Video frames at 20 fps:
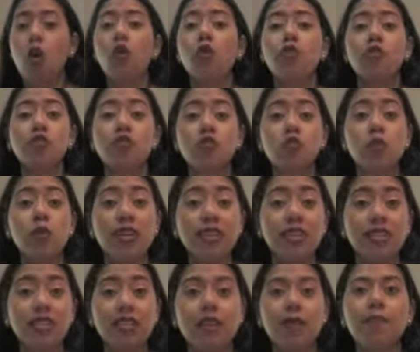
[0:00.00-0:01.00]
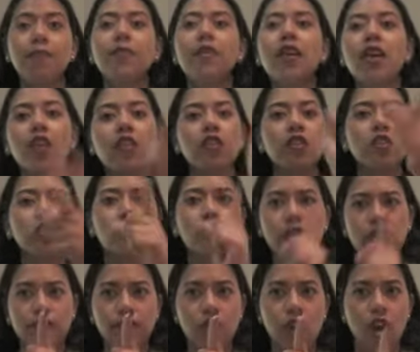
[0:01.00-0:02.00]
Oh, the Swiss
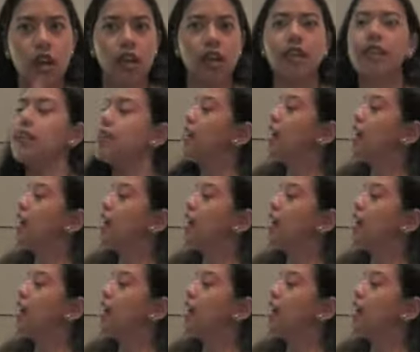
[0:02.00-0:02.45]
franc.